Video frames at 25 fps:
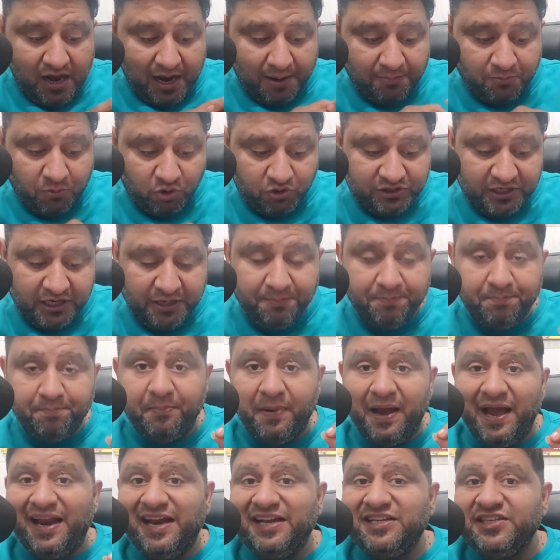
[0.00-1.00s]
I'm not saying
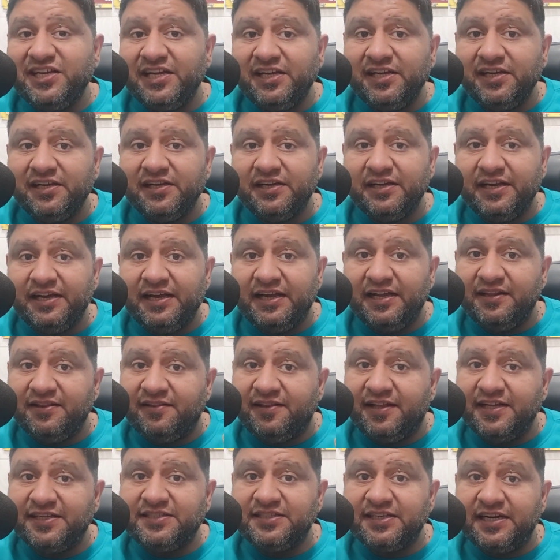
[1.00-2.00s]
managing.
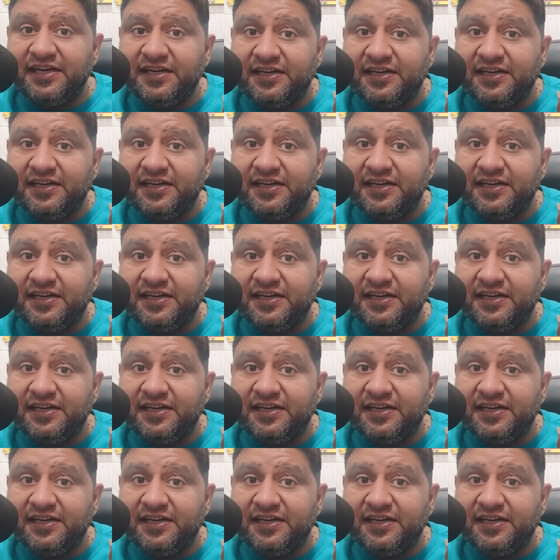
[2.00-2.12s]
In this,